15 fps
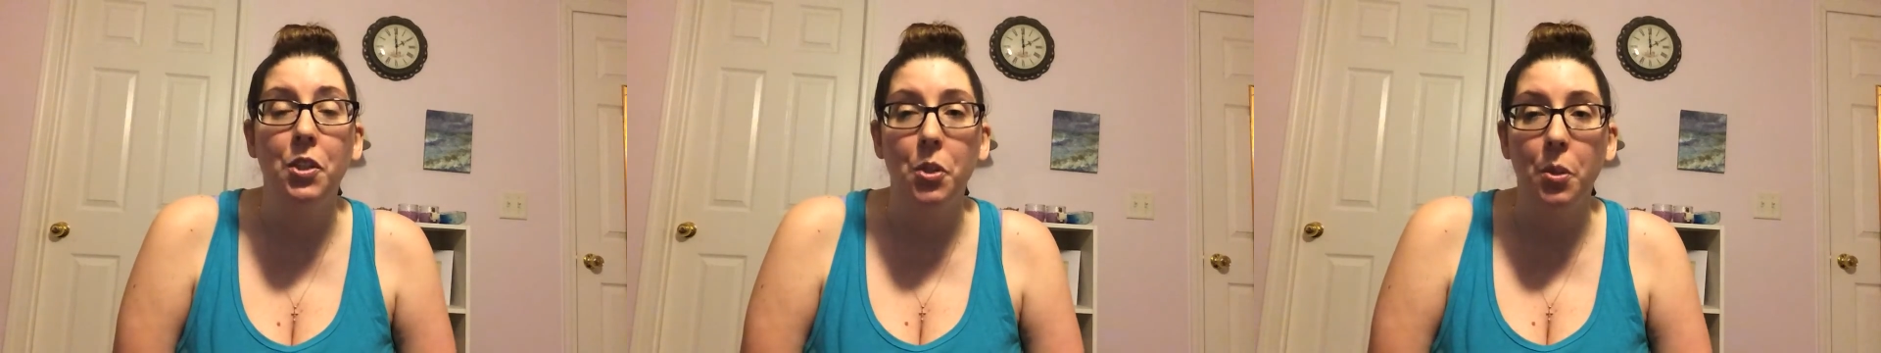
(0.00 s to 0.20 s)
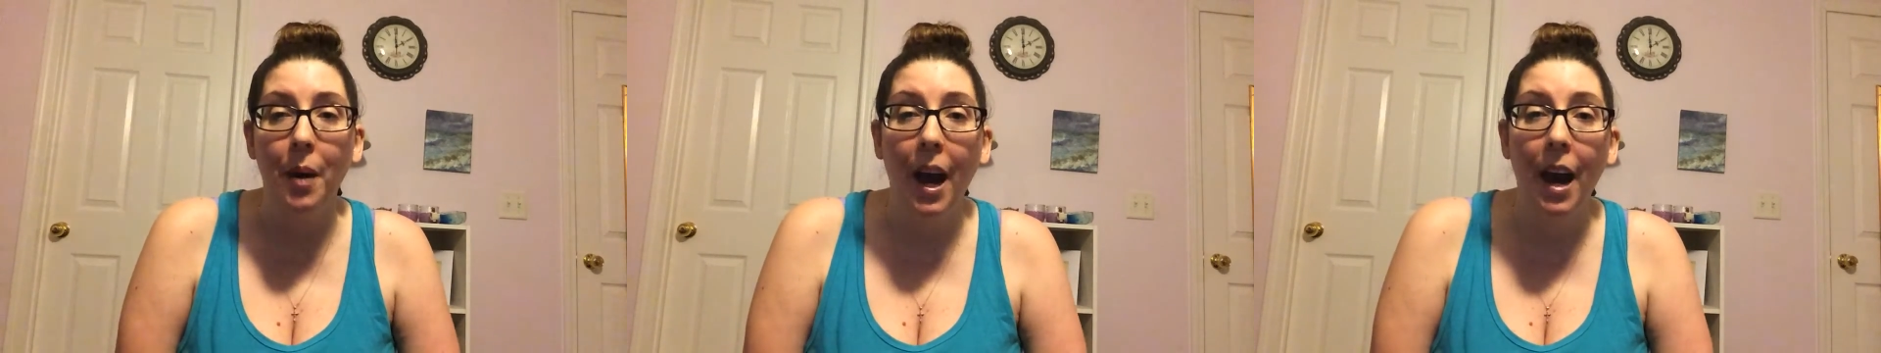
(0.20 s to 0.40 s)

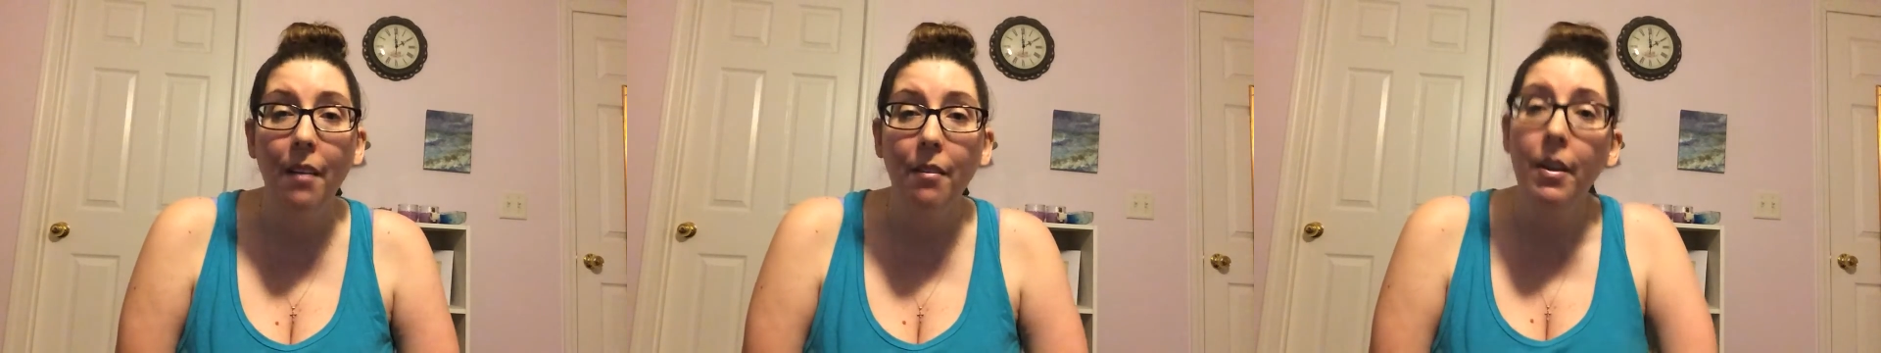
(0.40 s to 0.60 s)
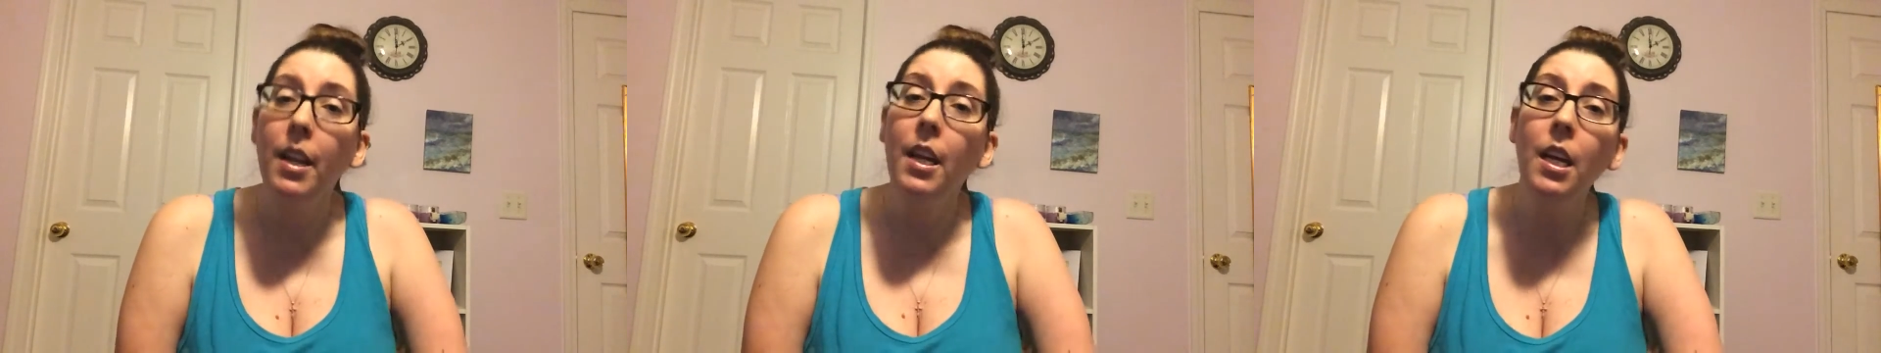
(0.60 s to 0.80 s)
do
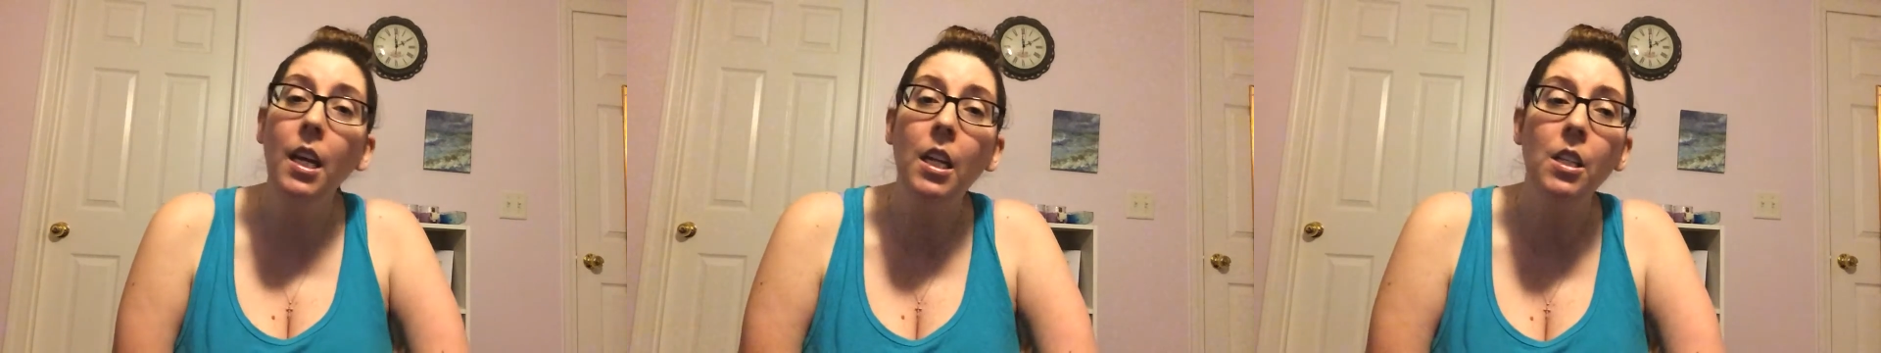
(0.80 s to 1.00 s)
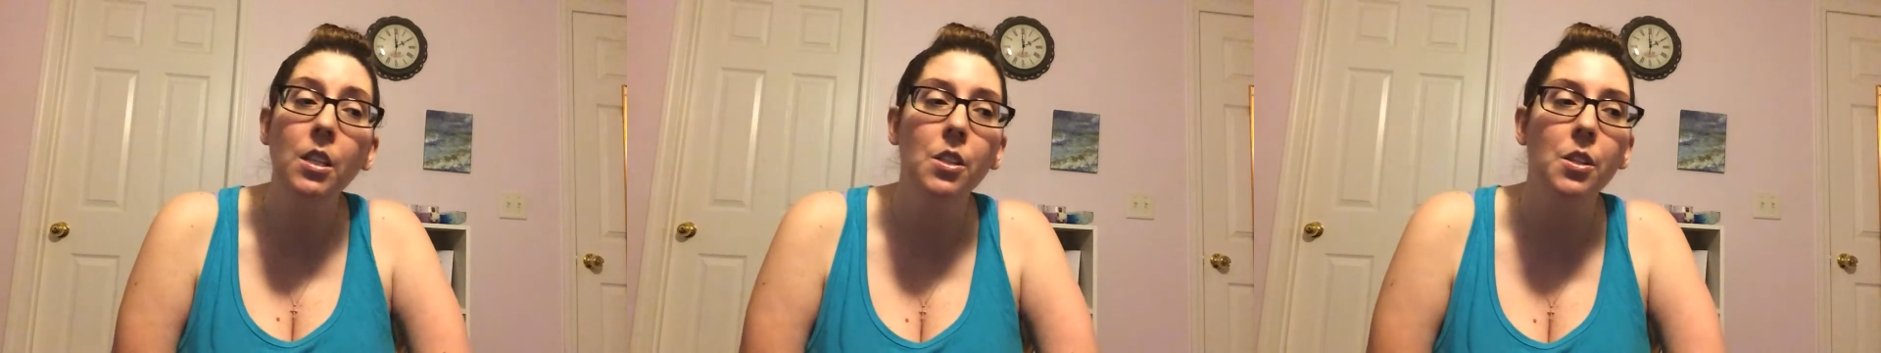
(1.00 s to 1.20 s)
have it
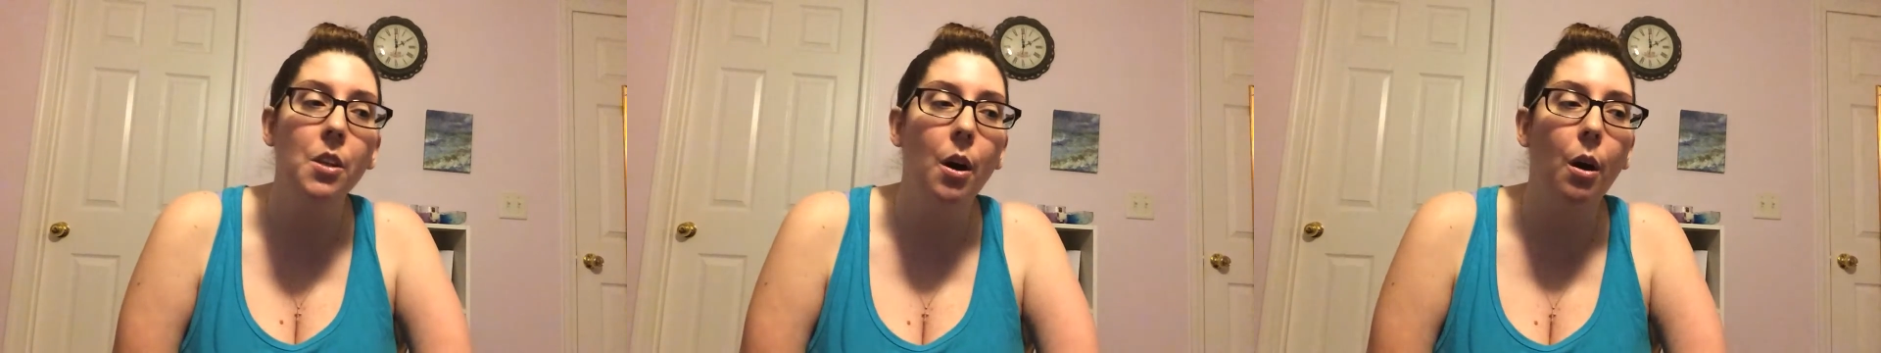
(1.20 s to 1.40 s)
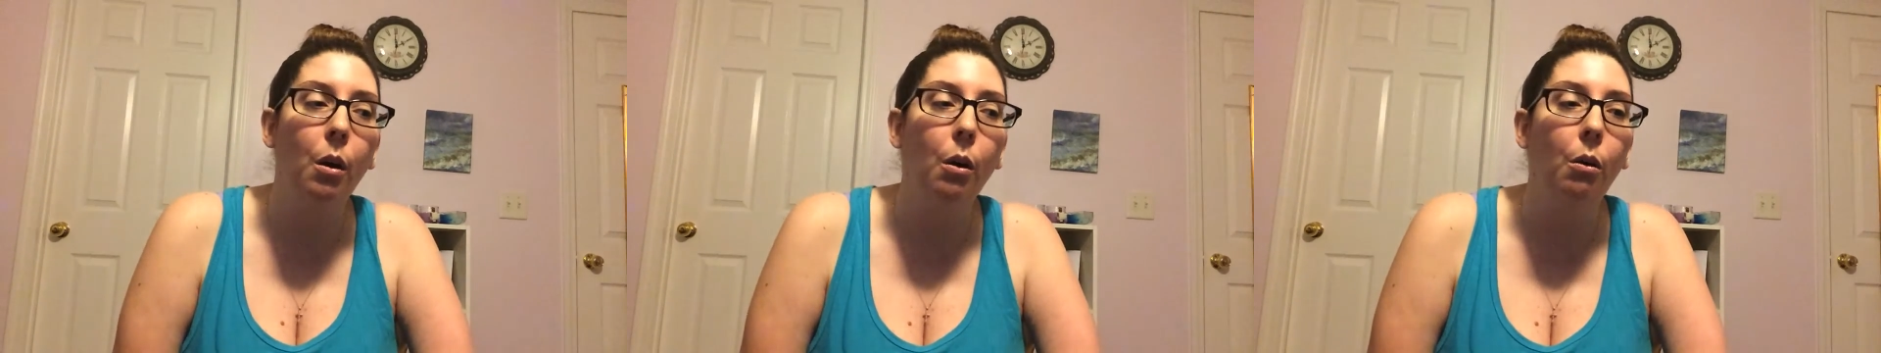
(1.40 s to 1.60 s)
in,
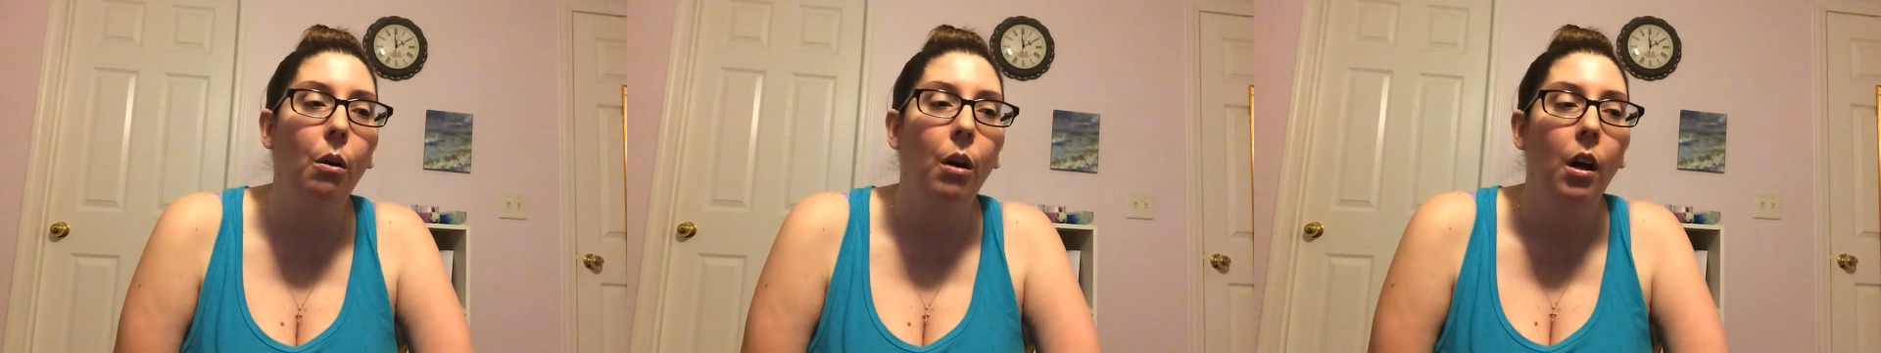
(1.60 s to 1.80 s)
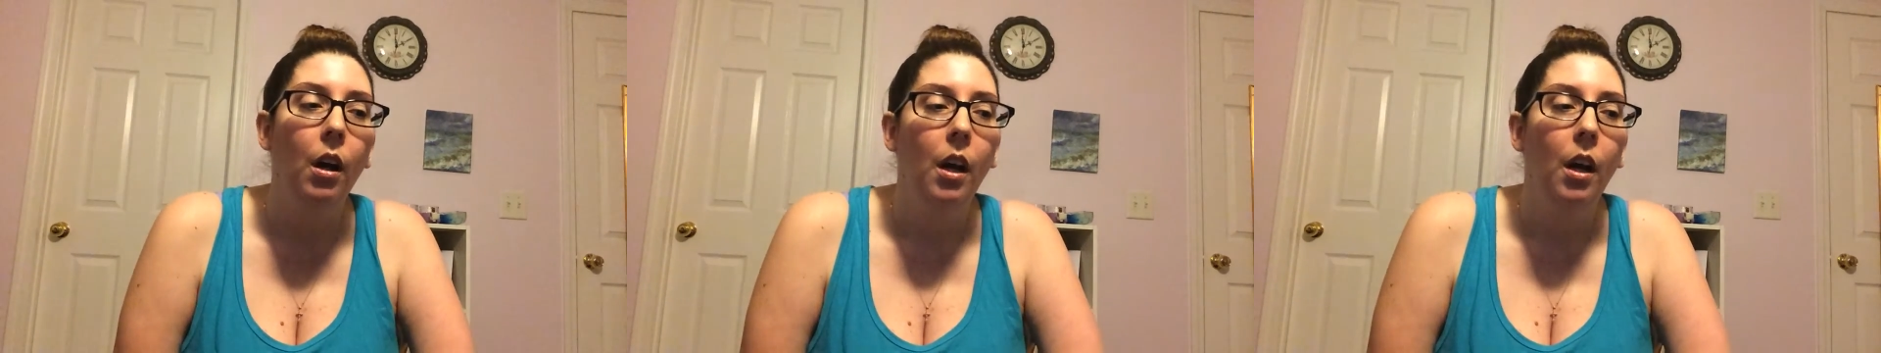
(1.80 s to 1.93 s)
so